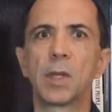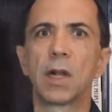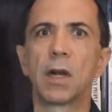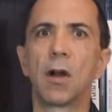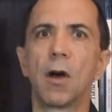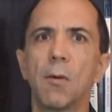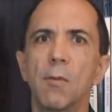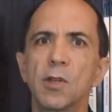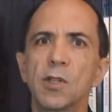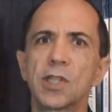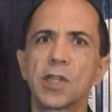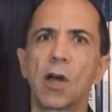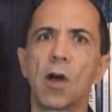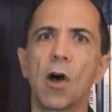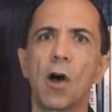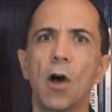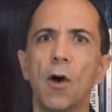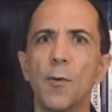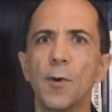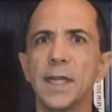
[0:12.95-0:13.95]
are almost
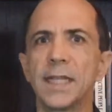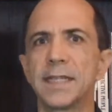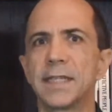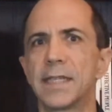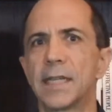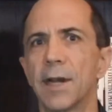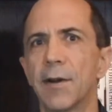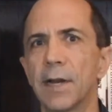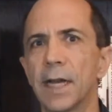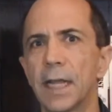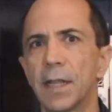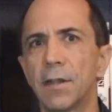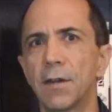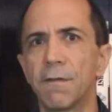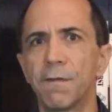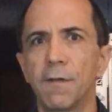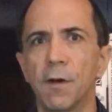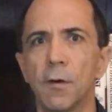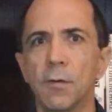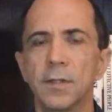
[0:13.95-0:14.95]
always staring at their
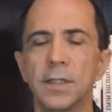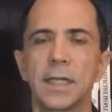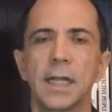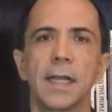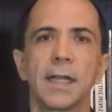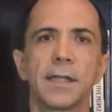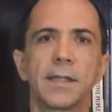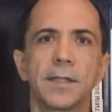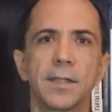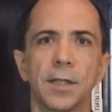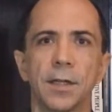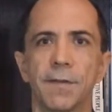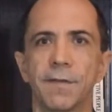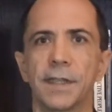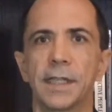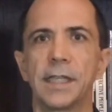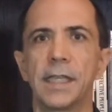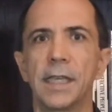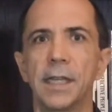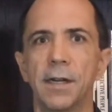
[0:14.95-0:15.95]
phones and
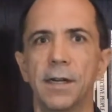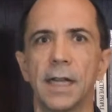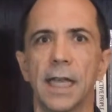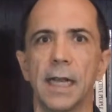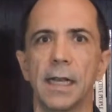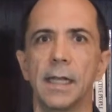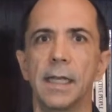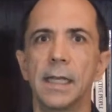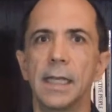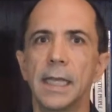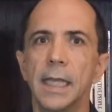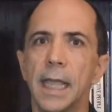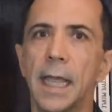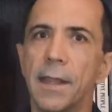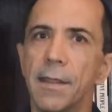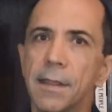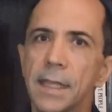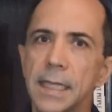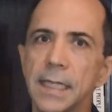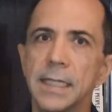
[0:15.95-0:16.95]
surfing the internet.
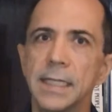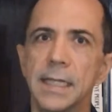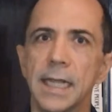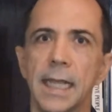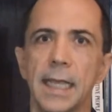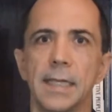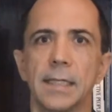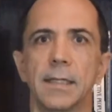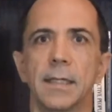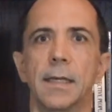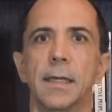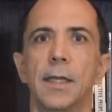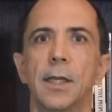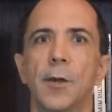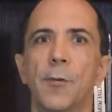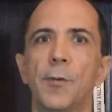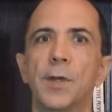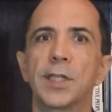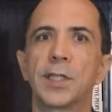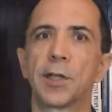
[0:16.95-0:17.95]
And these days,
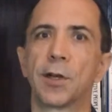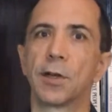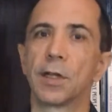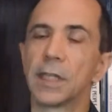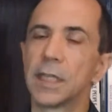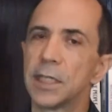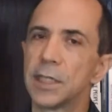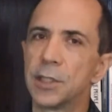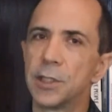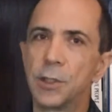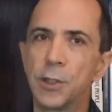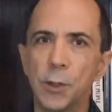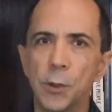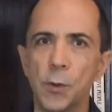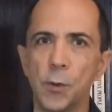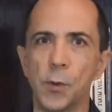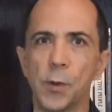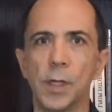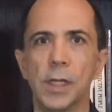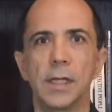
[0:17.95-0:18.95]
we certainly
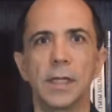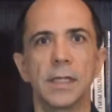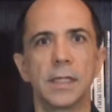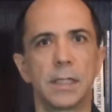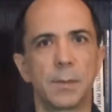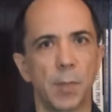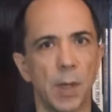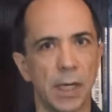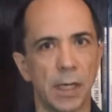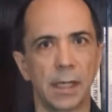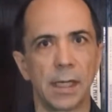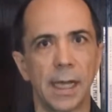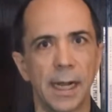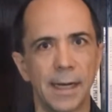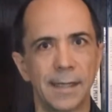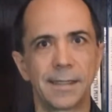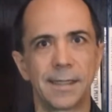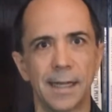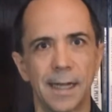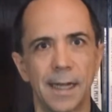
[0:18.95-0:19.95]
do spend a lot
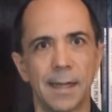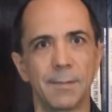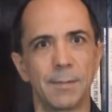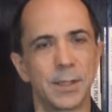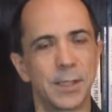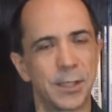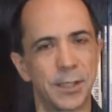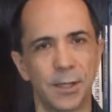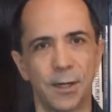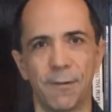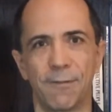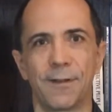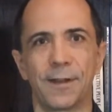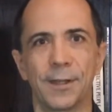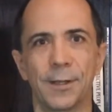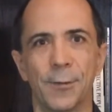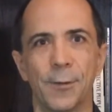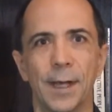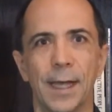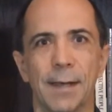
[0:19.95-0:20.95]
of time surfing
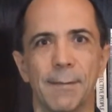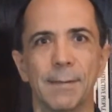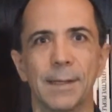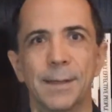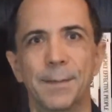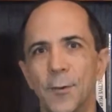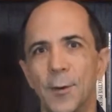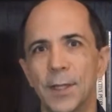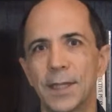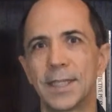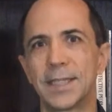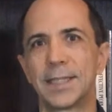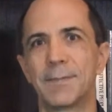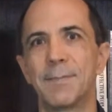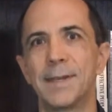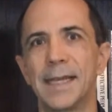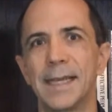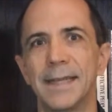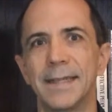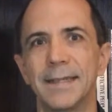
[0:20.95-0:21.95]
the web. What this
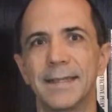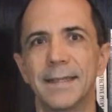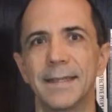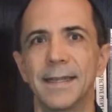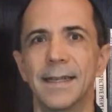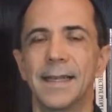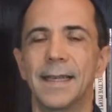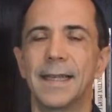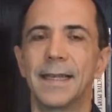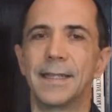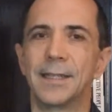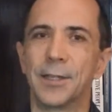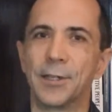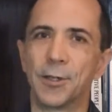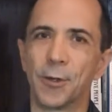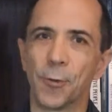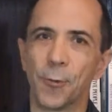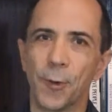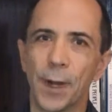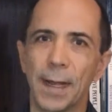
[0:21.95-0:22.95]
means is that
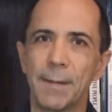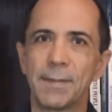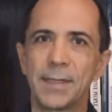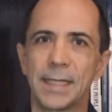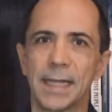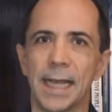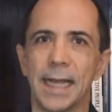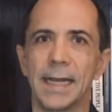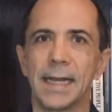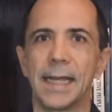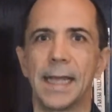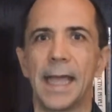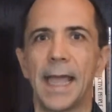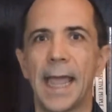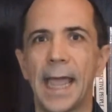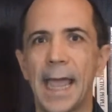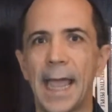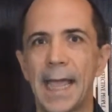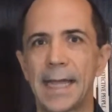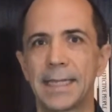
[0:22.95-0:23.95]
your website
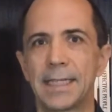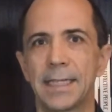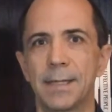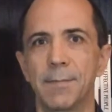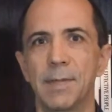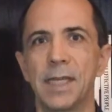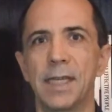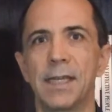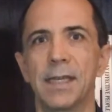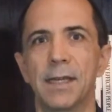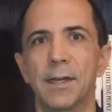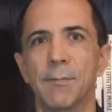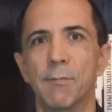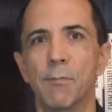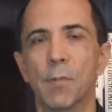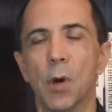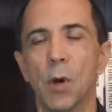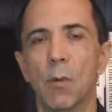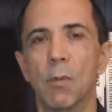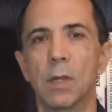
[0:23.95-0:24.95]
has to be
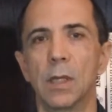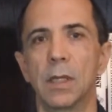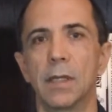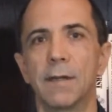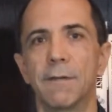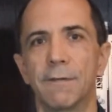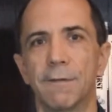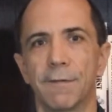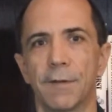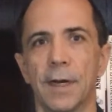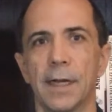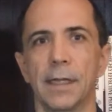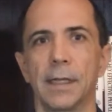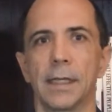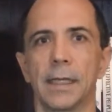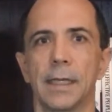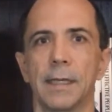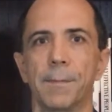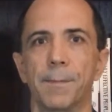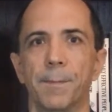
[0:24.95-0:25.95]
mobile
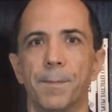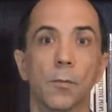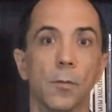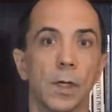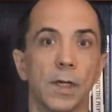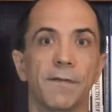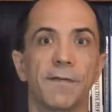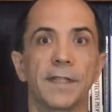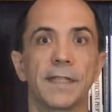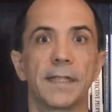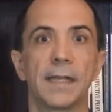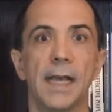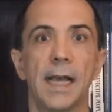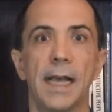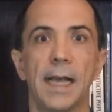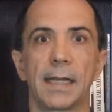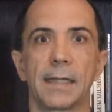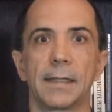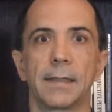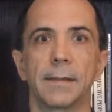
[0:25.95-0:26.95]
friendly. What if it's
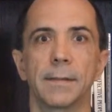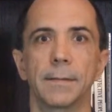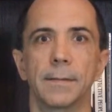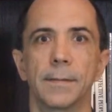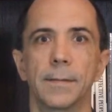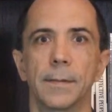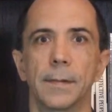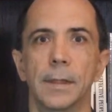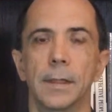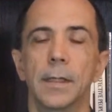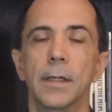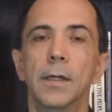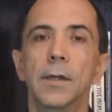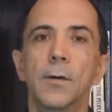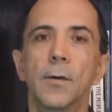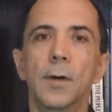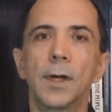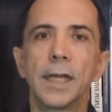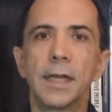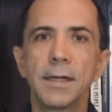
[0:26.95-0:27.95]
not?
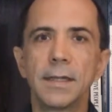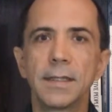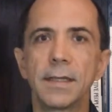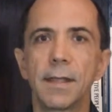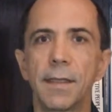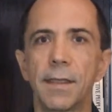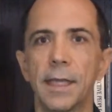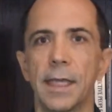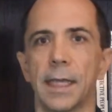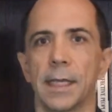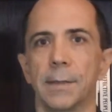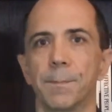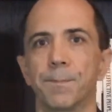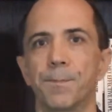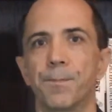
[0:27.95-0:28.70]
Well, here's the thing.